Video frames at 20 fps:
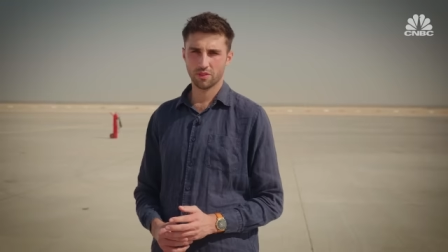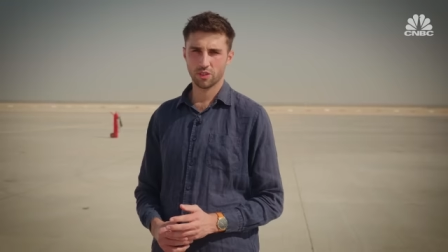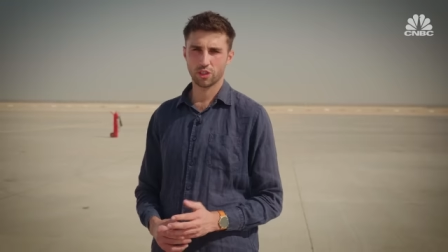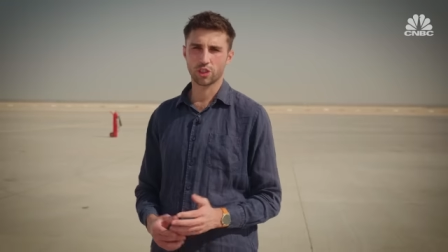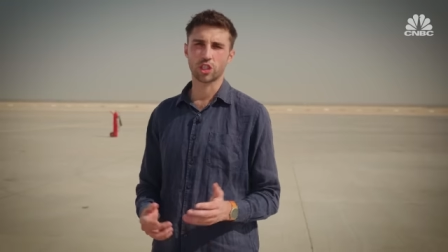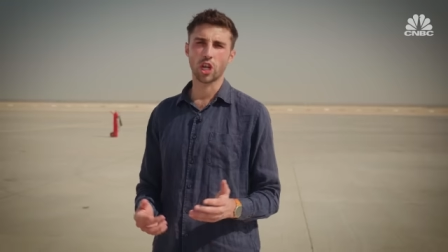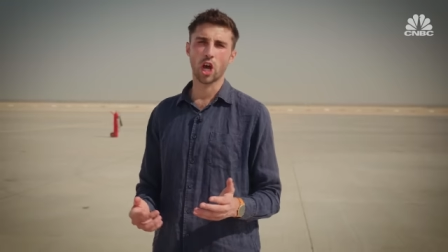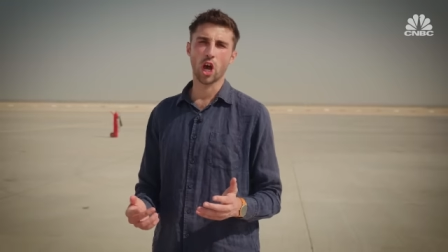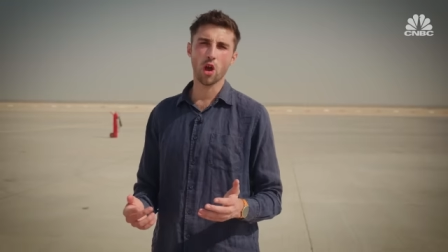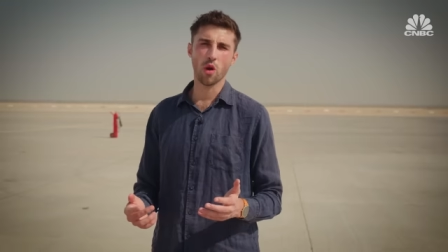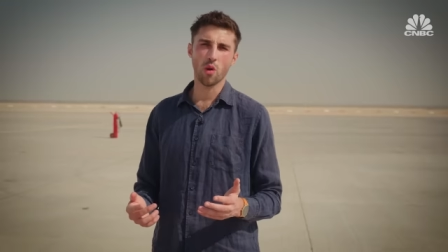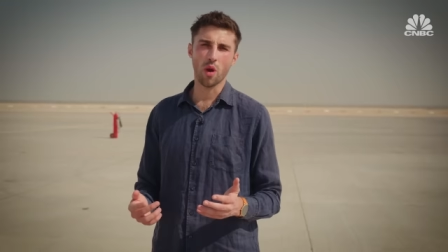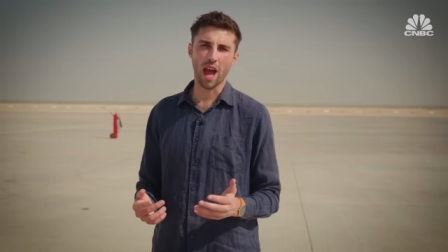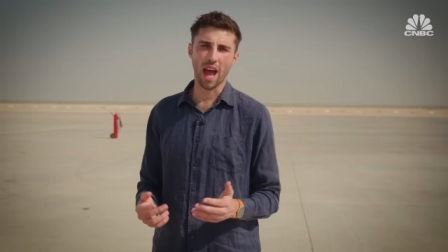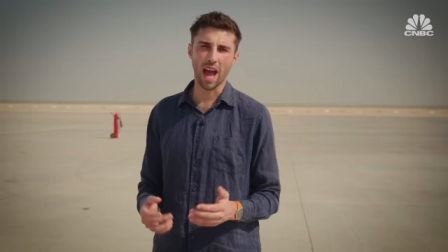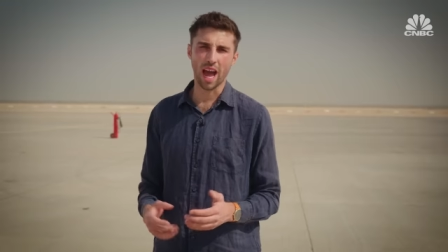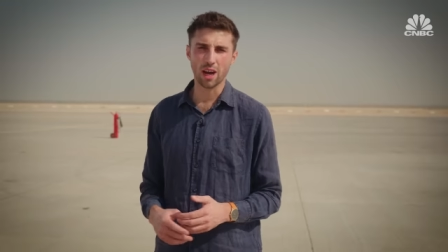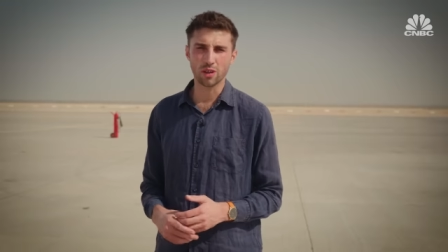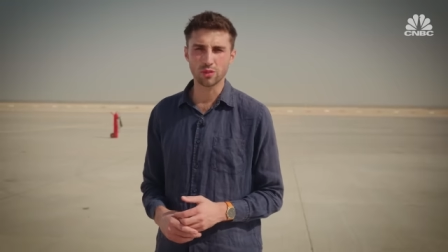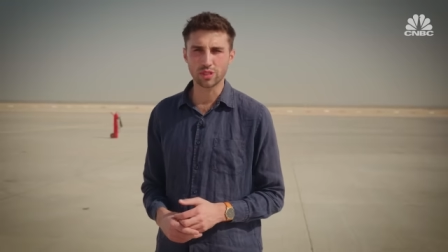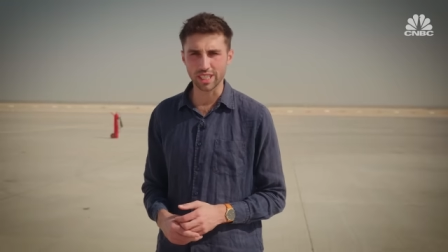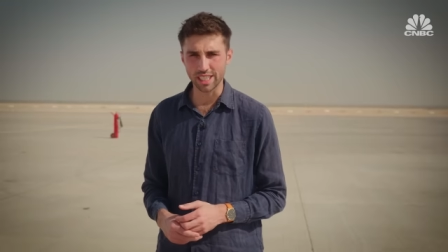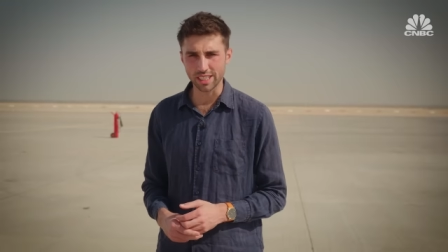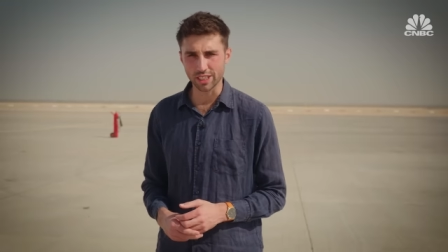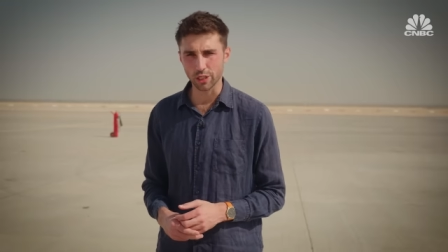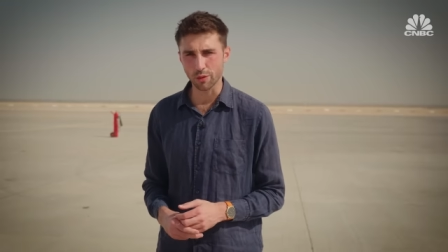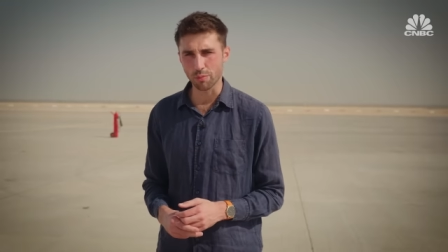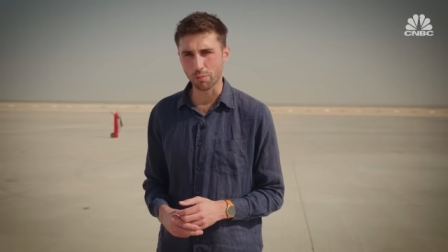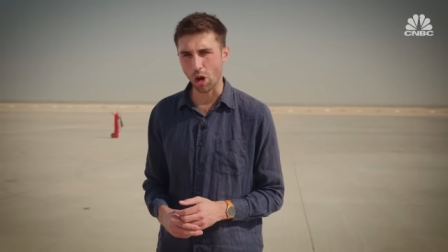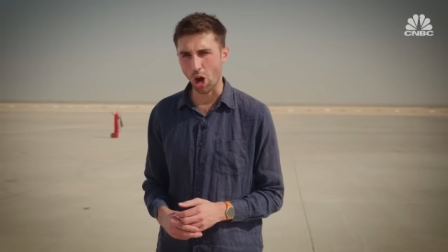So how did
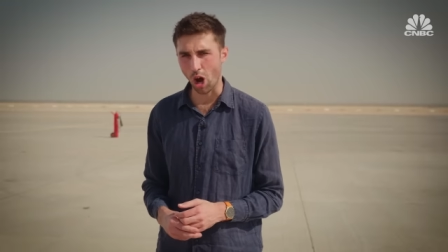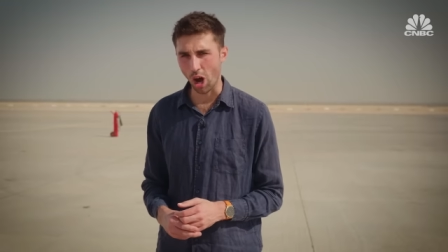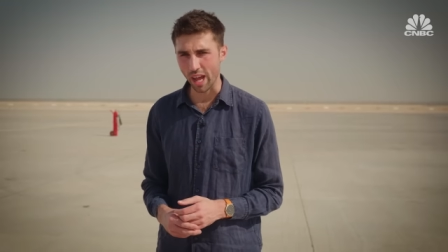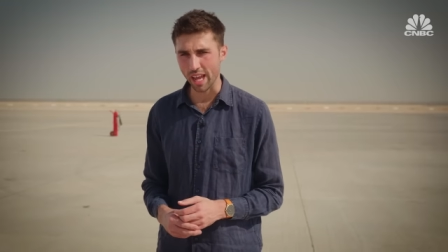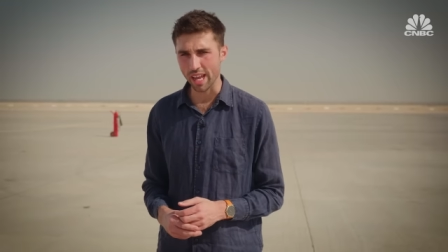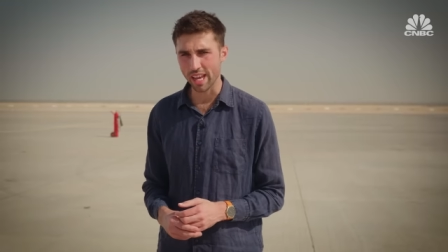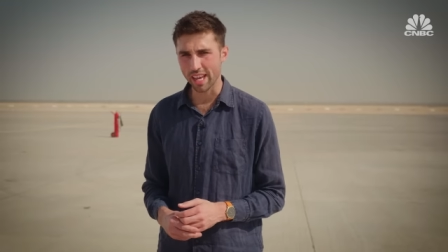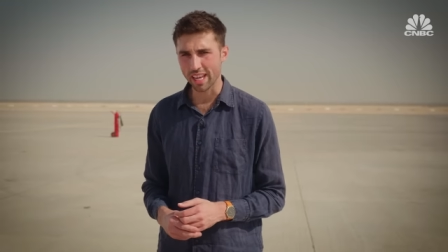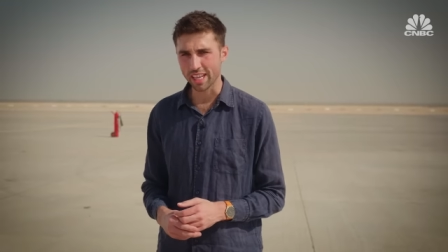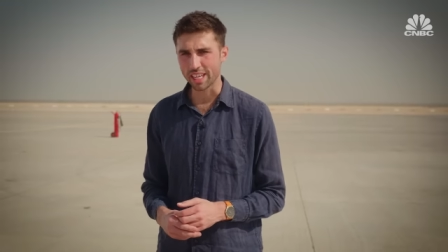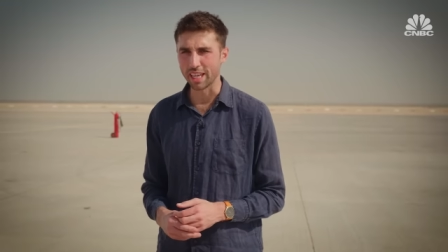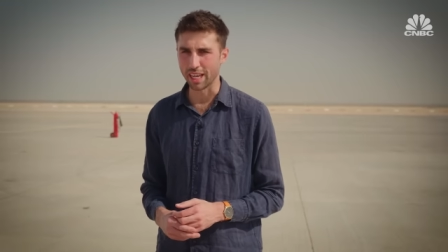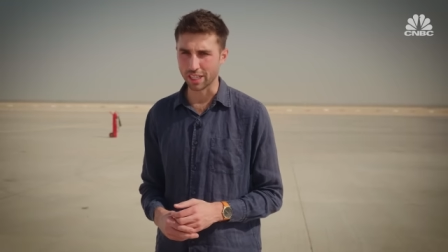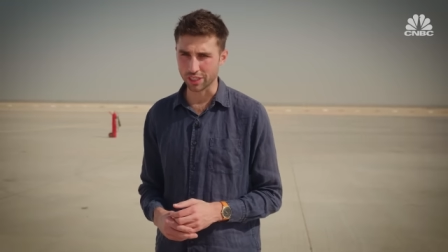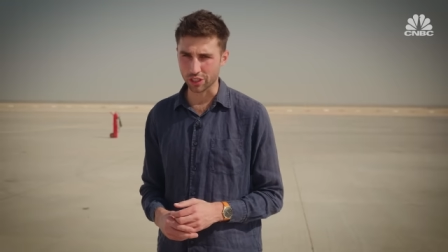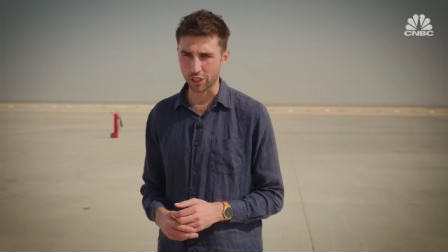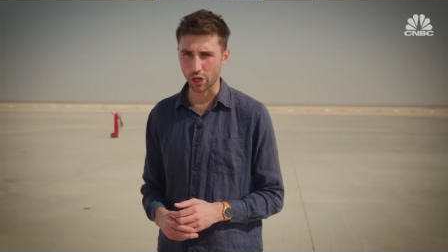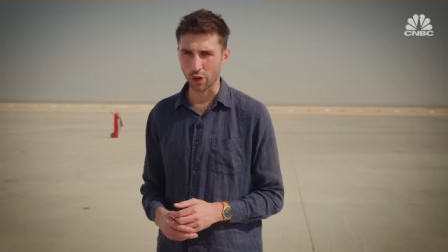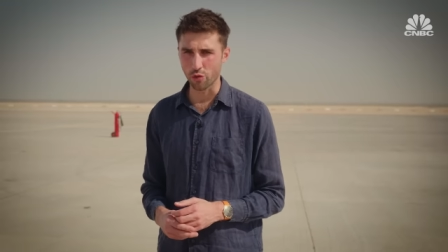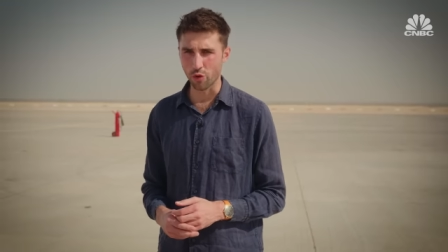Dubai get so